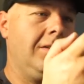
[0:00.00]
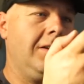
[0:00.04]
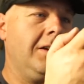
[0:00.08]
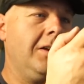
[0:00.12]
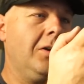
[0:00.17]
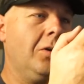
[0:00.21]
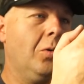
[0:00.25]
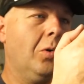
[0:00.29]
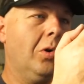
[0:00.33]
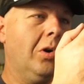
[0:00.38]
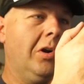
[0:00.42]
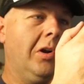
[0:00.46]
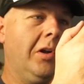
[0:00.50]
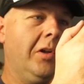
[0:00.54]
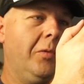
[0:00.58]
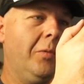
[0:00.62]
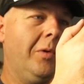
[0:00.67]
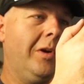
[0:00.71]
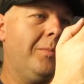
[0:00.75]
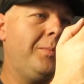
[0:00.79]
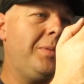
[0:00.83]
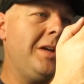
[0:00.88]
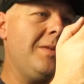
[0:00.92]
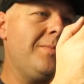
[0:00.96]
In a world
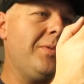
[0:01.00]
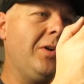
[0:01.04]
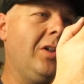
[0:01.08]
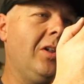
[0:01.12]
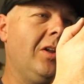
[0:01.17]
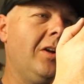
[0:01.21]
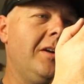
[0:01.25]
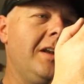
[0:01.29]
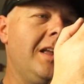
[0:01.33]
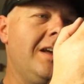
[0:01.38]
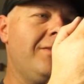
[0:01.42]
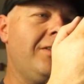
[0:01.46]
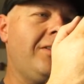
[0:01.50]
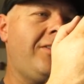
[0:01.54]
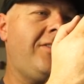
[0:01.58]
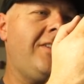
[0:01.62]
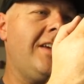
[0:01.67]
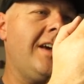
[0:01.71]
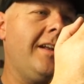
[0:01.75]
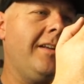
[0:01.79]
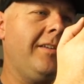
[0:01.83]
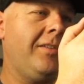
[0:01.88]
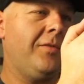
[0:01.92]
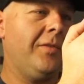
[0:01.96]
where people are never
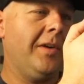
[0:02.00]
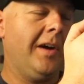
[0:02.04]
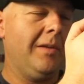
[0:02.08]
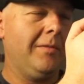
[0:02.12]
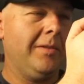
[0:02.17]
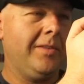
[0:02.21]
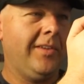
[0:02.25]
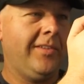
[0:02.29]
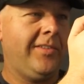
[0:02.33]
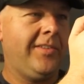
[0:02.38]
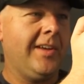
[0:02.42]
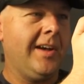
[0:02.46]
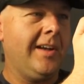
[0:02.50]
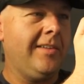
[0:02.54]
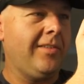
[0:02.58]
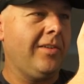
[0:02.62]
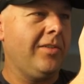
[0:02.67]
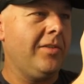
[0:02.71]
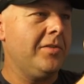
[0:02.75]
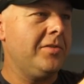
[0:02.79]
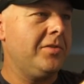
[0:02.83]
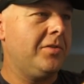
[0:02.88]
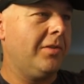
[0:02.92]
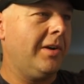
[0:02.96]
satisfied with the size
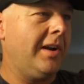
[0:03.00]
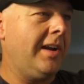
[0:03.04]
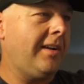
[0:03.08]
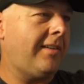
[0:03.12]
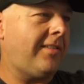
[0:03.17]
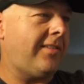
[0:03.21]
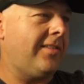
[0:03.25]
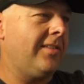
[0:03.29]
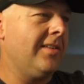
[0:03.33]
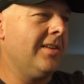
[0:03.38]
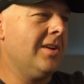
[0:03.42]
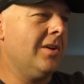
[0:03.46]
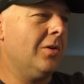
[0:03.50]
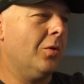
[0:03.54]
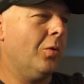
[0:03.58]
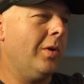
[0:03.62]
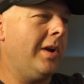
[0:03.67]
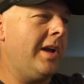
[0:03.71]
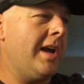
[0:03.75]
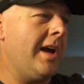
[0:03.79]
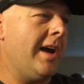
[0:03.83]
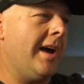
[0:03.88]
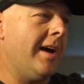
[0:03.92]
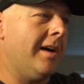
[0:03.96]
of their drinks,
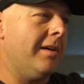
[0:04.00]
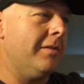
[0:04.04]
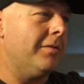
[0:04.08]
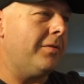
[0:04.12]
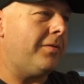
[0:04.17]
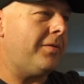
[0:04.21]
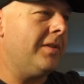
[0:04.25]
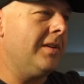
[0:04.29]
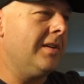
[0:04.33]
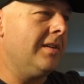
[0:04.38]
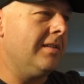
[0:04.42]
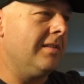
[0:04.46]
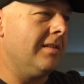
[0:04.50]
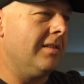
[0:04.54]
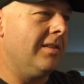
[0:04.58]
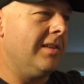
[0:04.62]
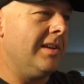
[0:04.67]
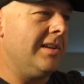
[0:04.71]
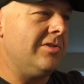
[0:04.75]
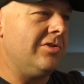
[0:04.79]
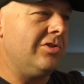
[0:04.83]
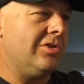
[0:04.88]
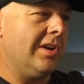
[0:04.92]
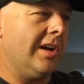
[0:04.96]
we have
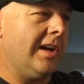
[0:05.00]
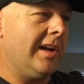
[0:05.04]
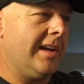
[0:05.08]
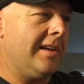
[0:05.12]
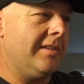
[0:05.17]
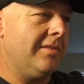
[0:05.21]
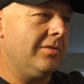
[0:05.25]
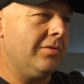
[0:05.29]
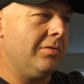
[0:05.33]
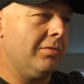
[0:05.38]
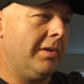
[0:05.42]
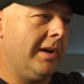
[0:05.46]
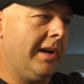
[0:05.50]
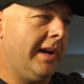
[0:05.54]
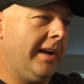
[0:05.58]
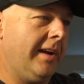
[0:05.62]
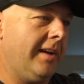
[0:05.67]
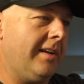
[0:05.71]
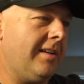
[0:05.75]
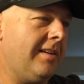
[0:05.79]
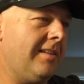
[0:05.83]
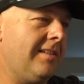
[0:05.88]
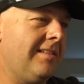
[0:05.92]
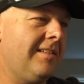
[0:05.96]
the giant drink.